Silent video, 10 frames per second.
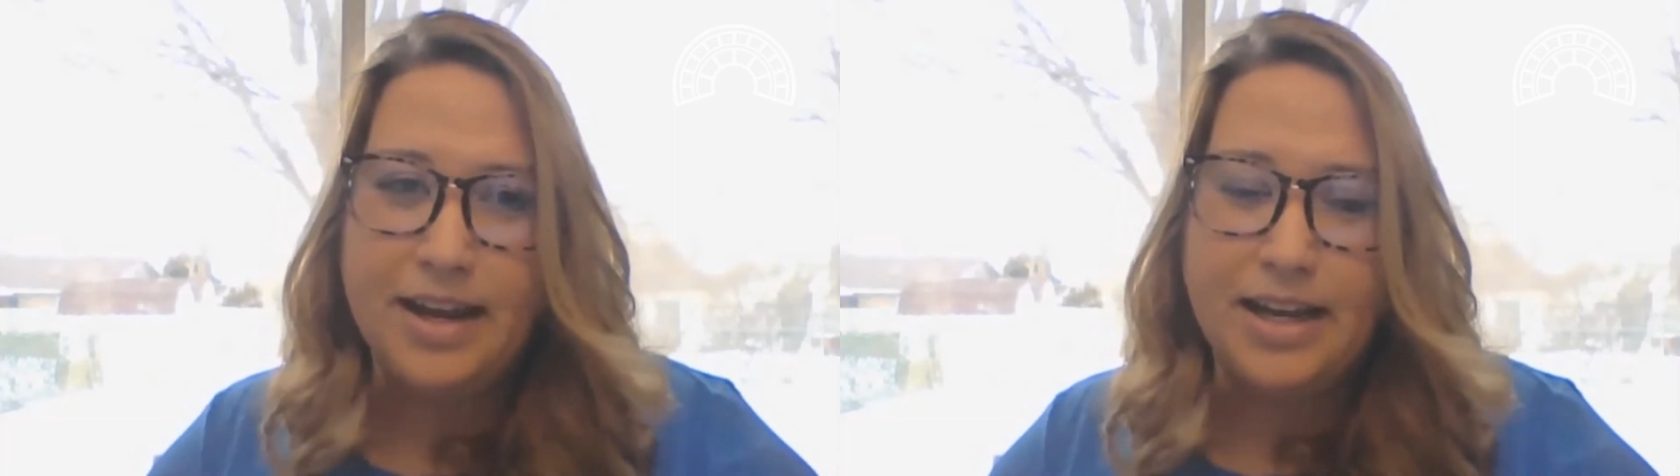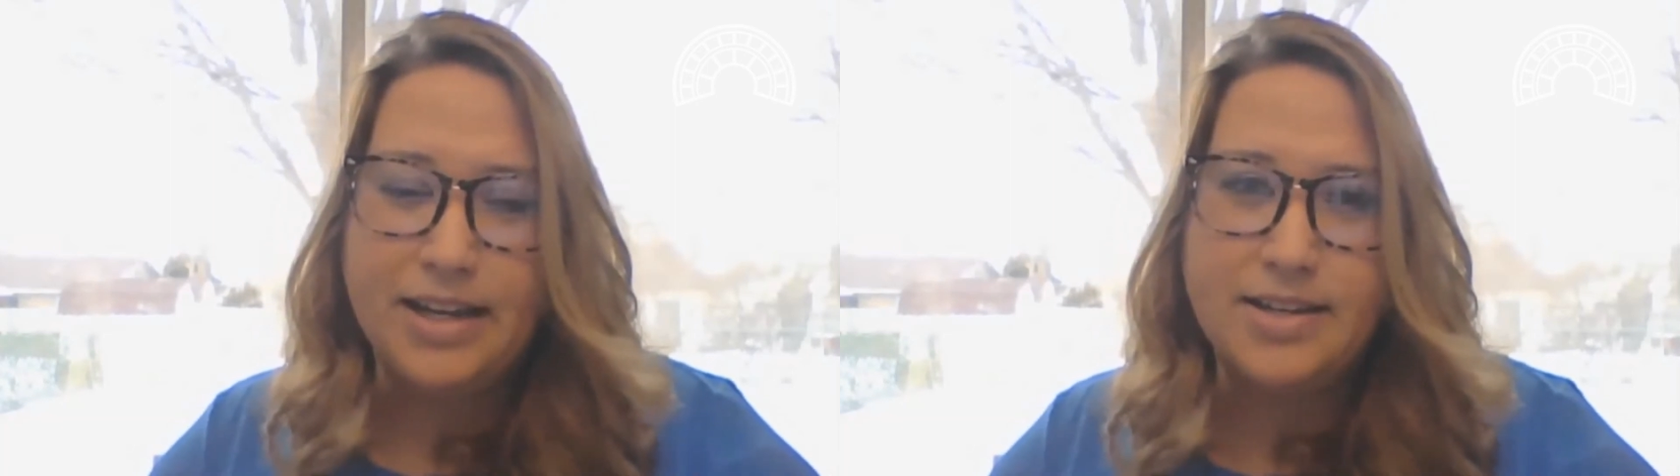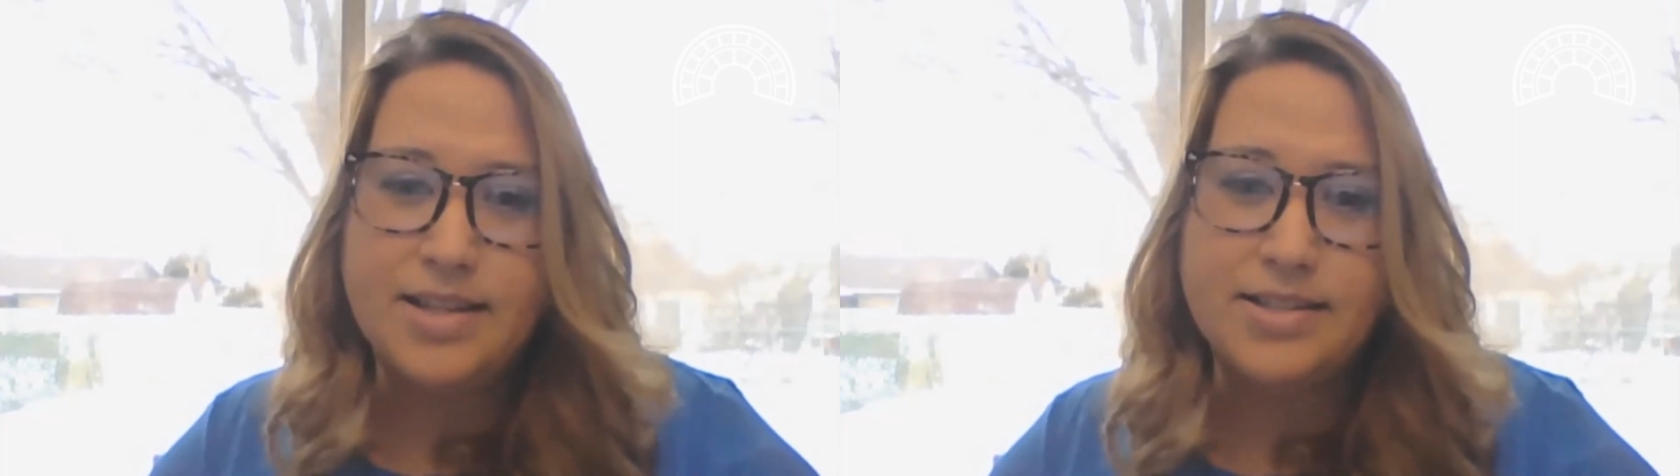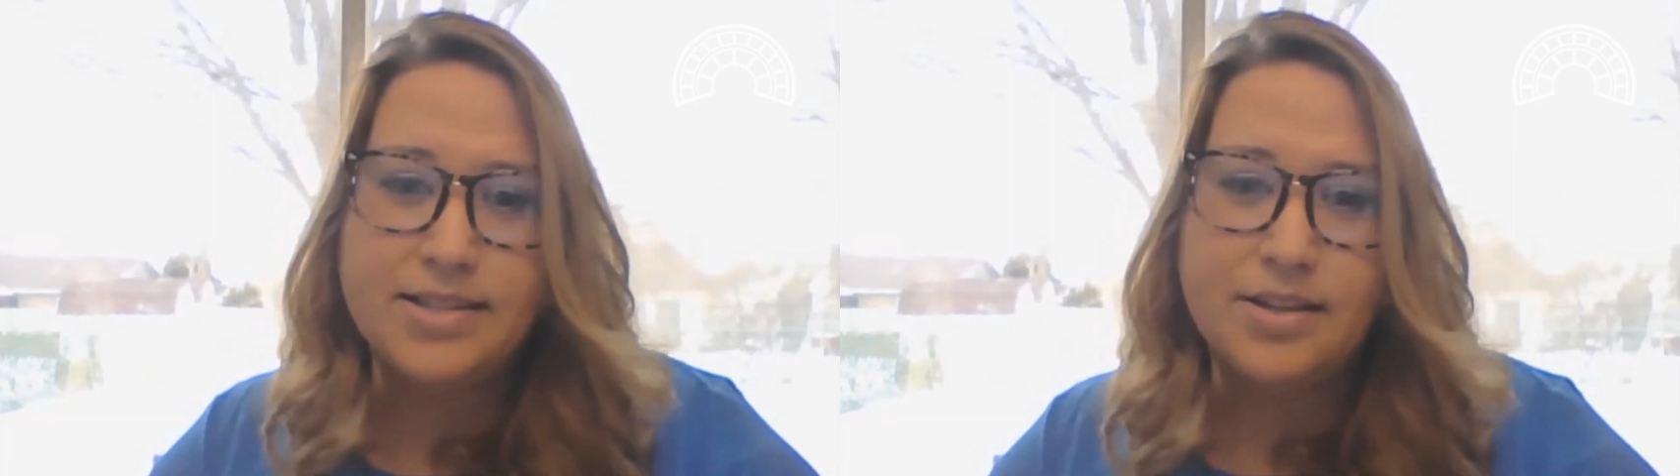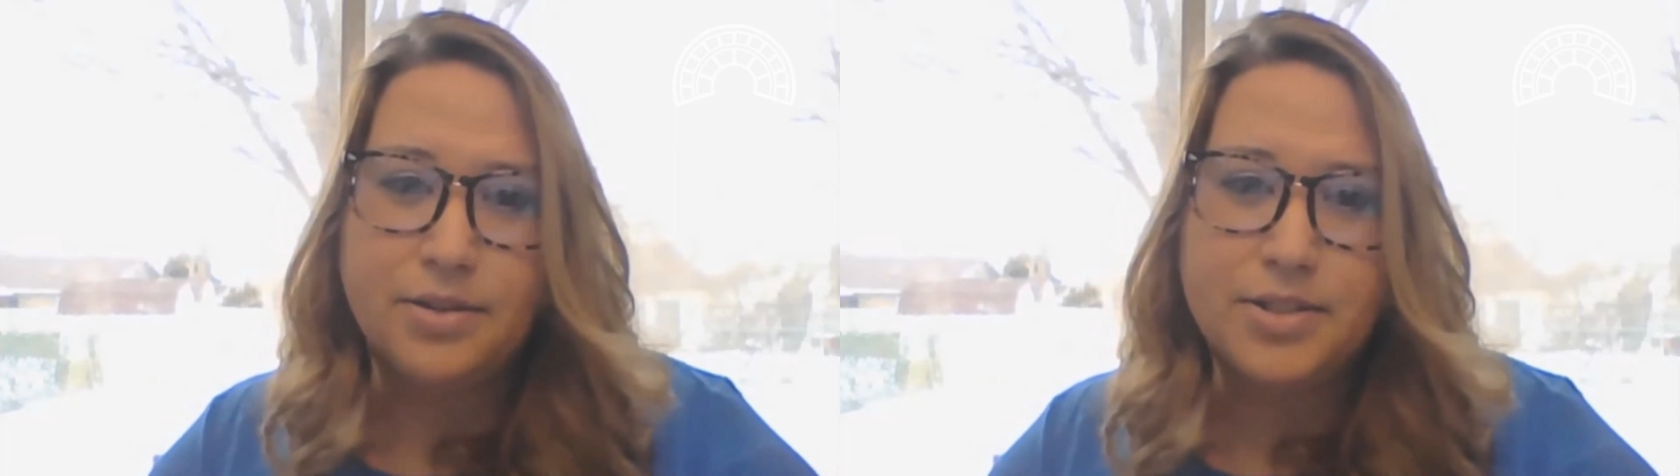And this
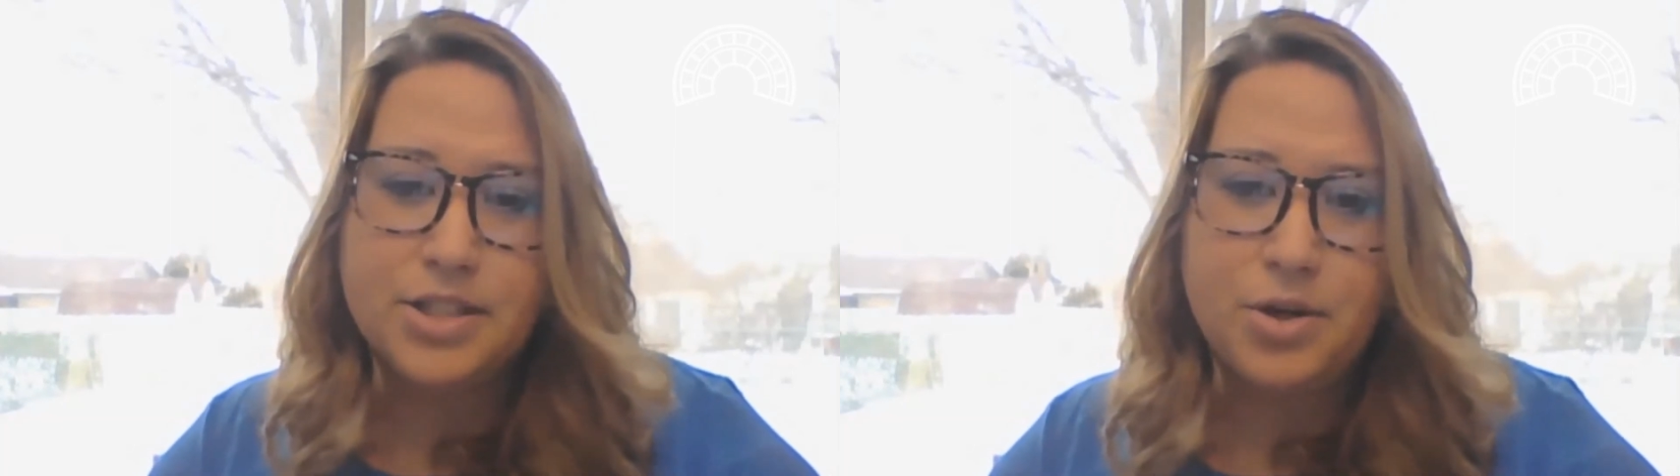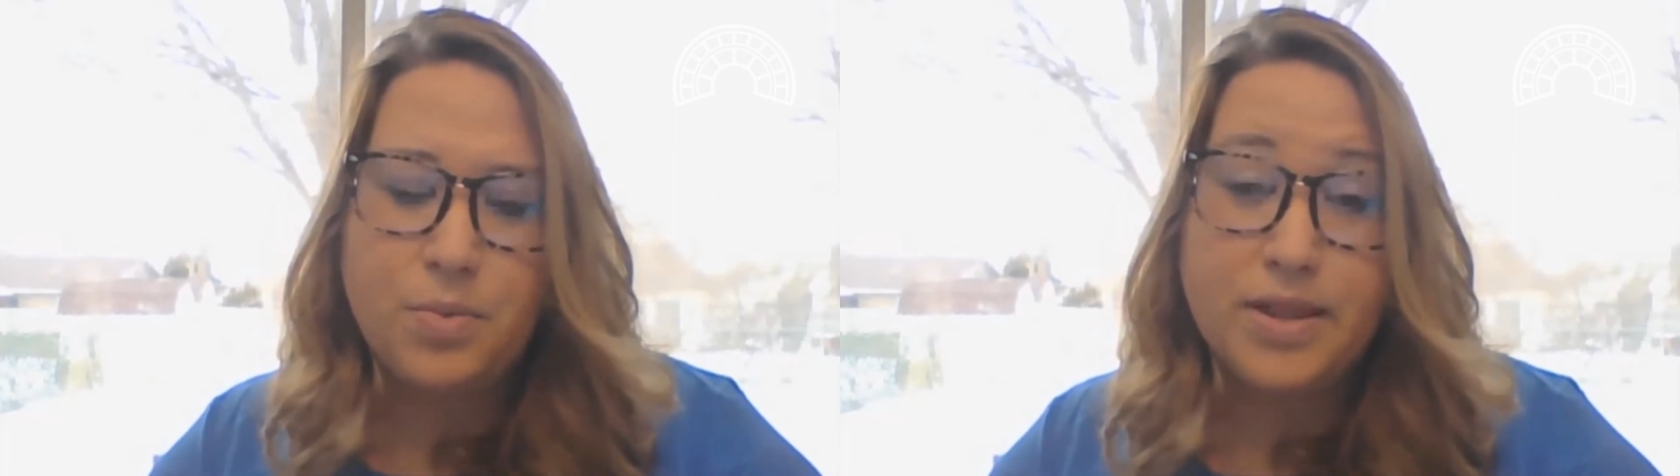is also